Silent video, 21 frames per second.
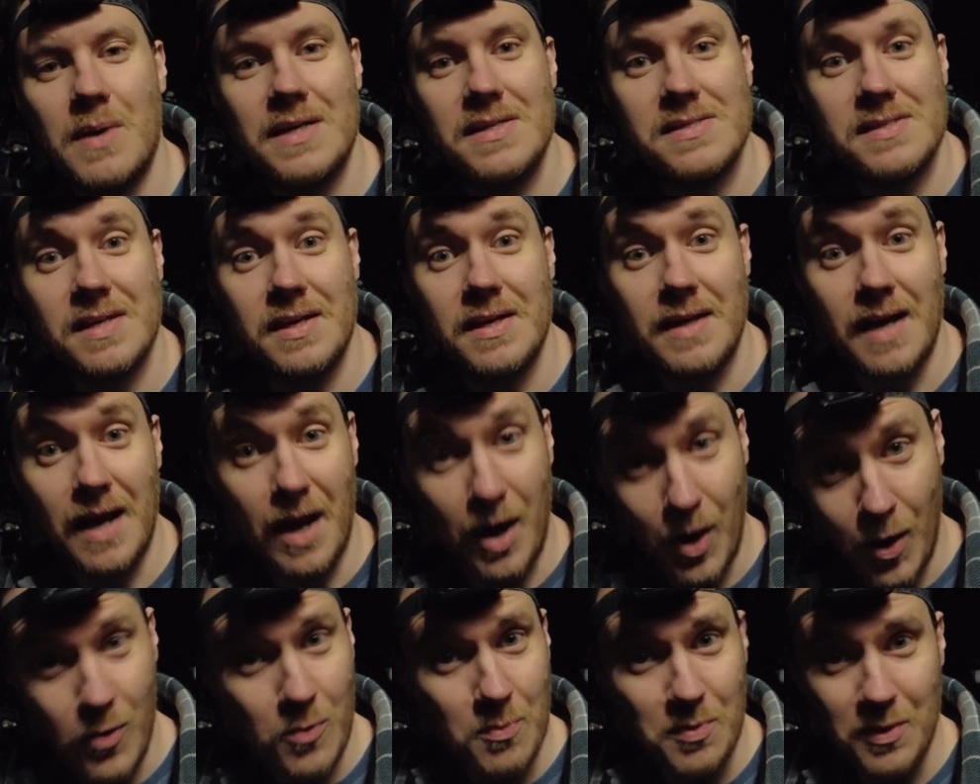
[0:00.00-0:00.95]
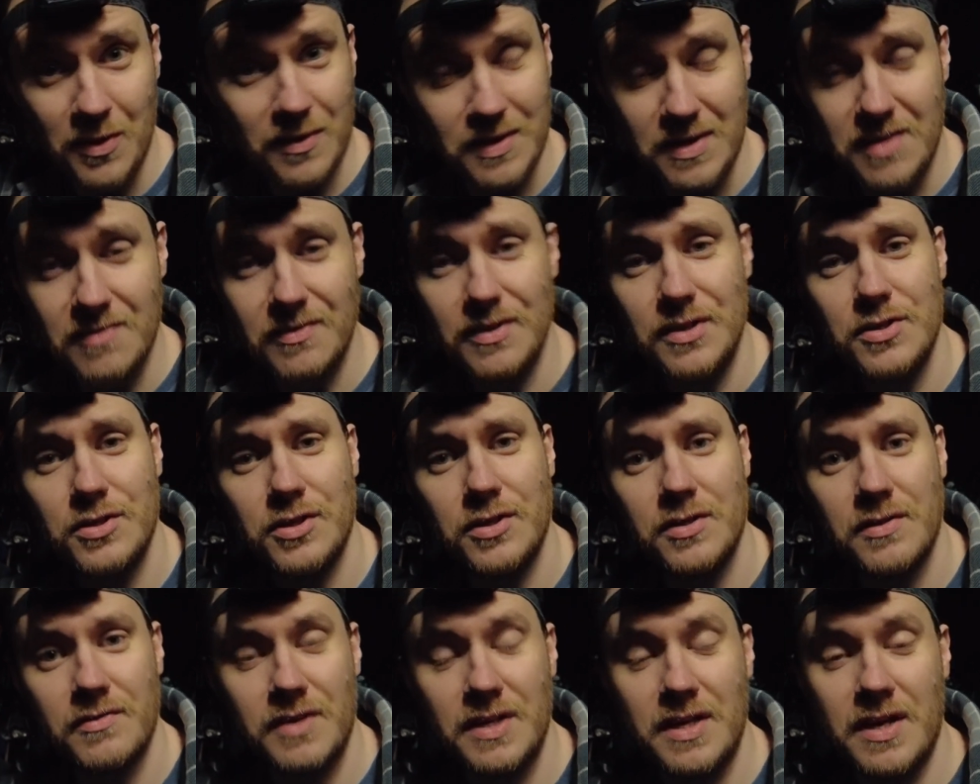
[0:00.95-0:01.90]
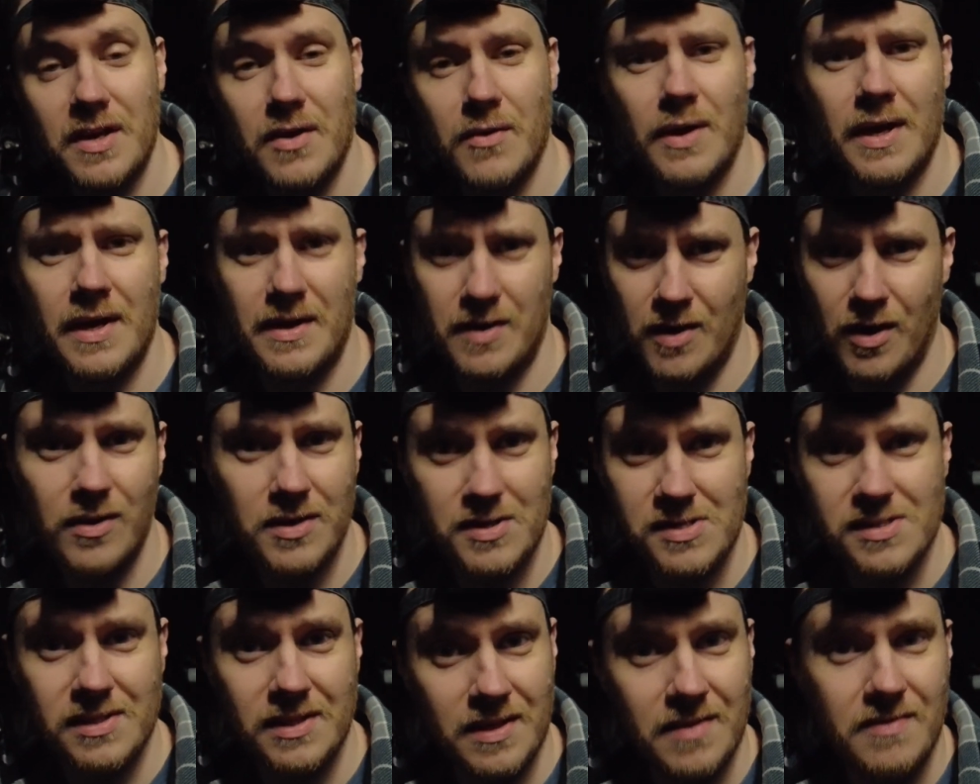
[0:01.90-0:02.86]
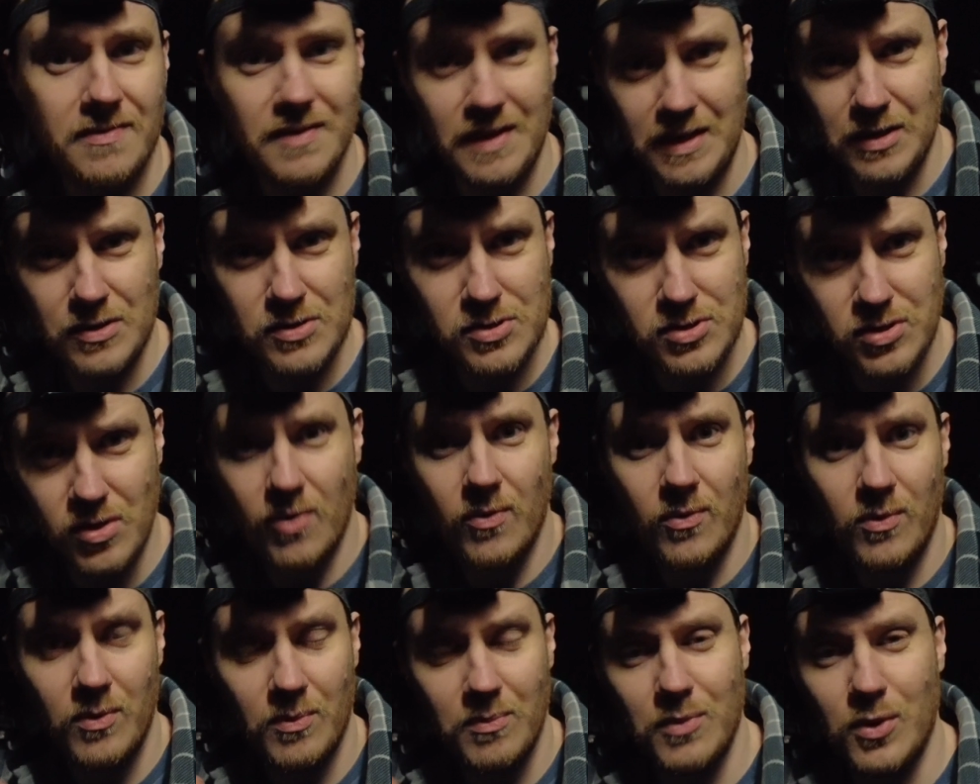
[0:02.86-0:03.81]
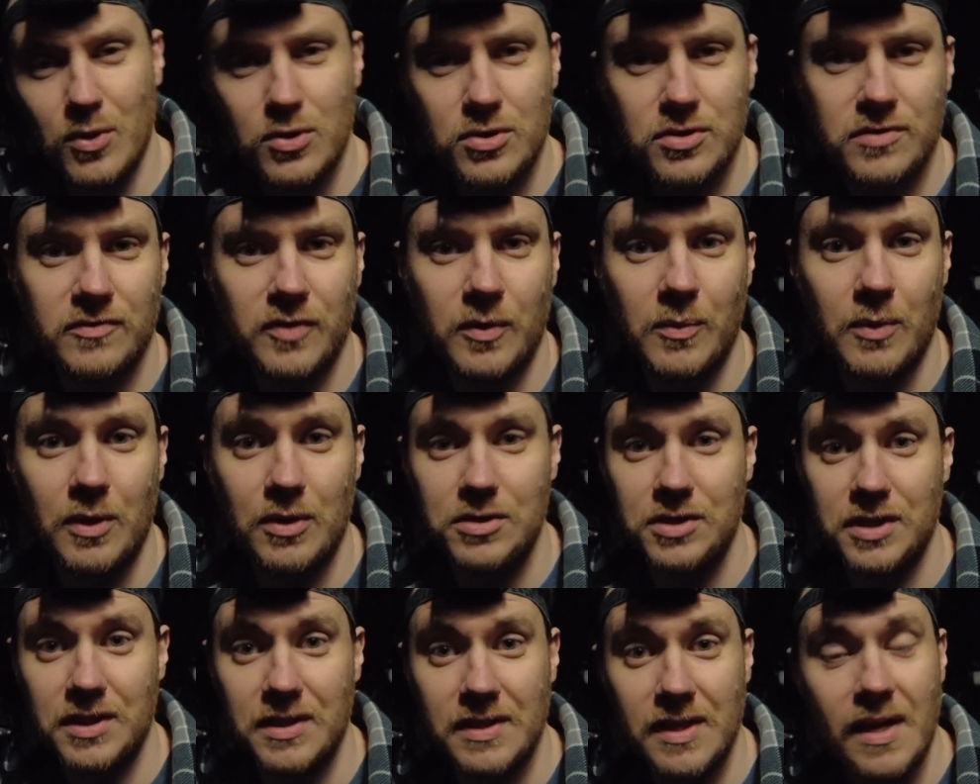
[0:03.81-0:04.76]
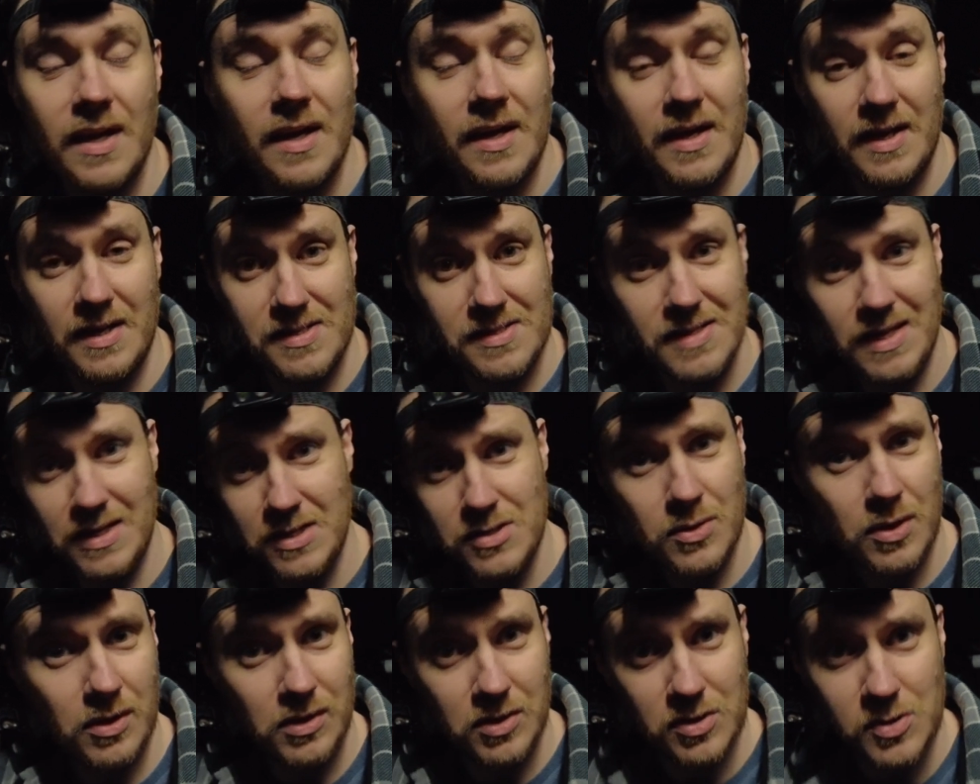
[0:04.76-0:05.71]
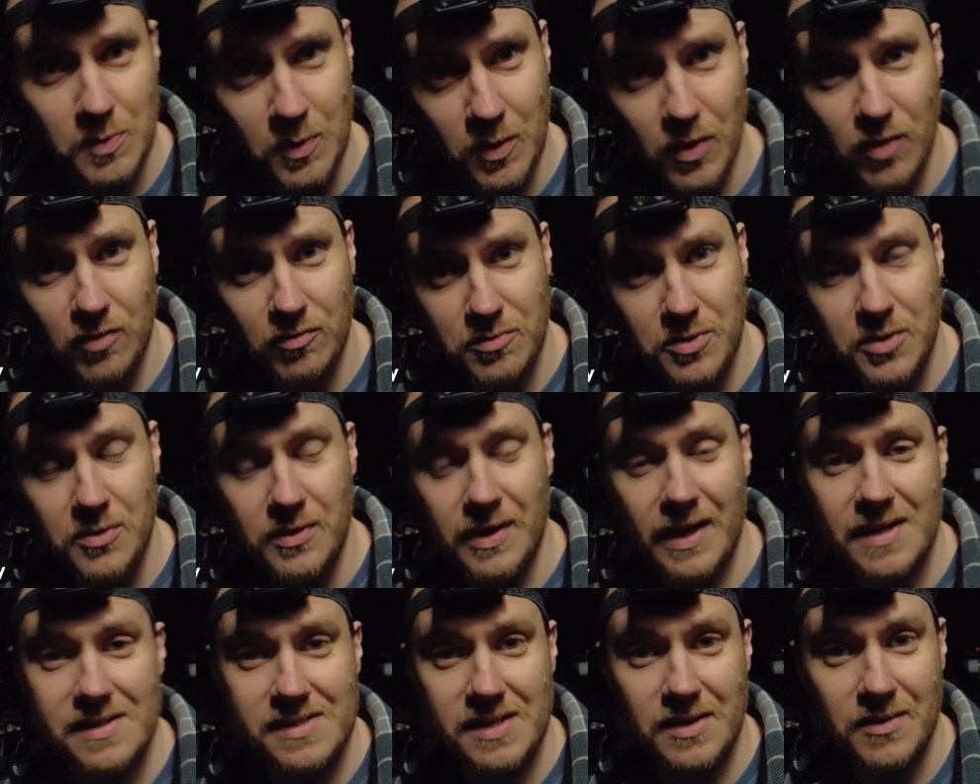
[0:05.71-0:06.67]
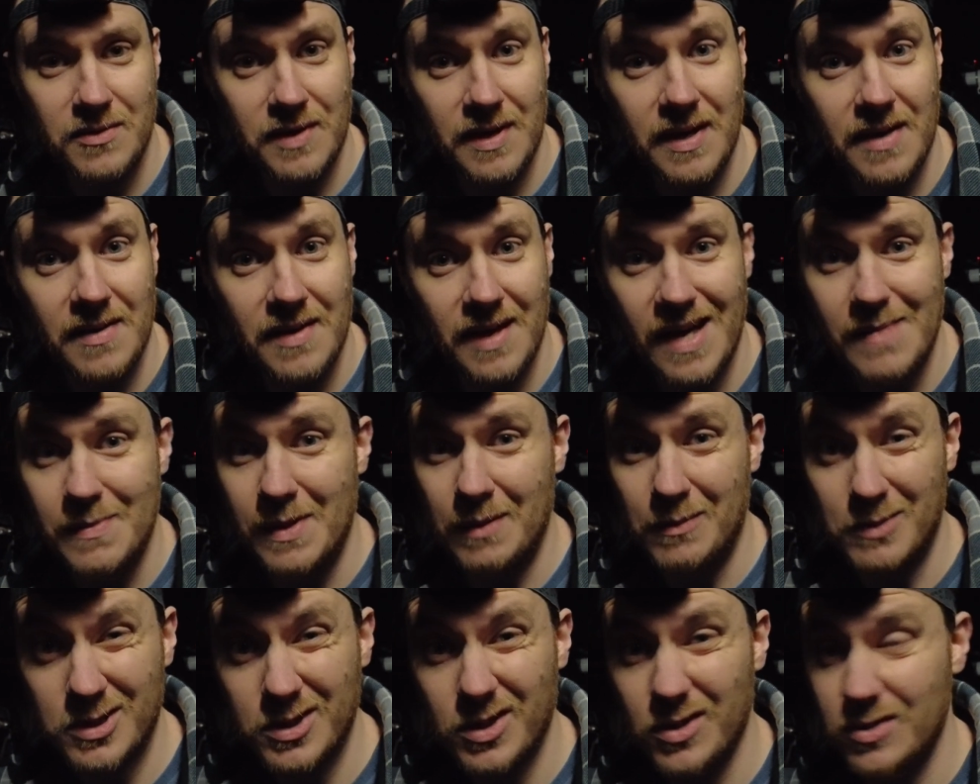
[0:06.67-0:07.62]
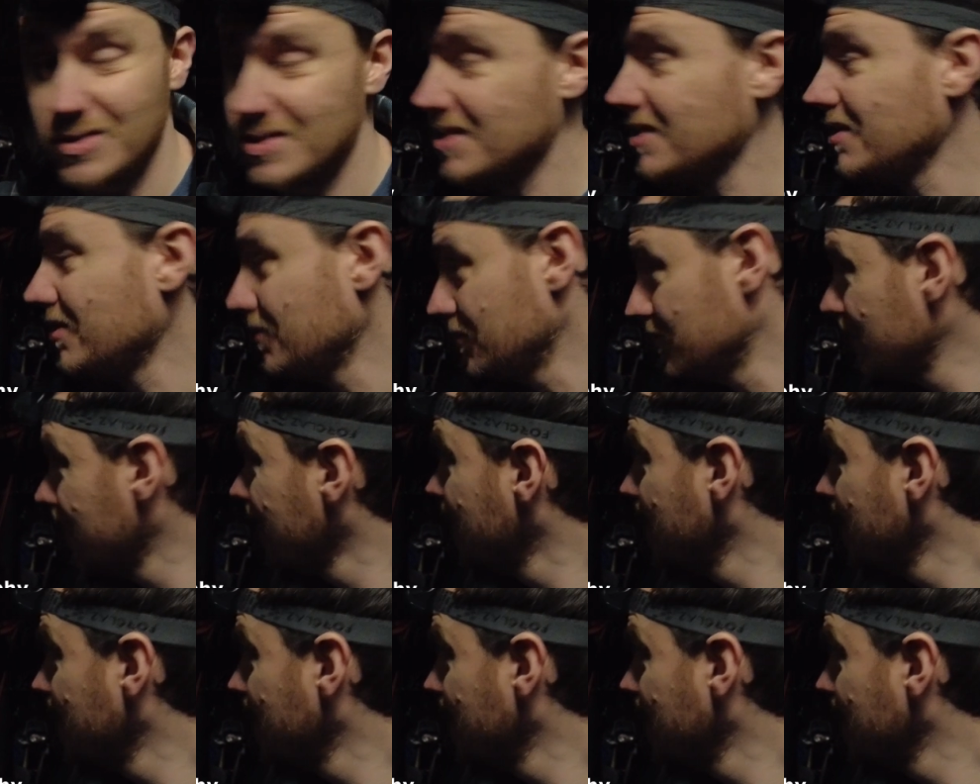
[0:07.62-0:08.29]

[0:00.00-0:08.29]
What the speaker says: by saying I hope that you've enjoyed the video, and honestly, thank you so much for watching. It's thanks to all the support from you guys out there that I'm able to continue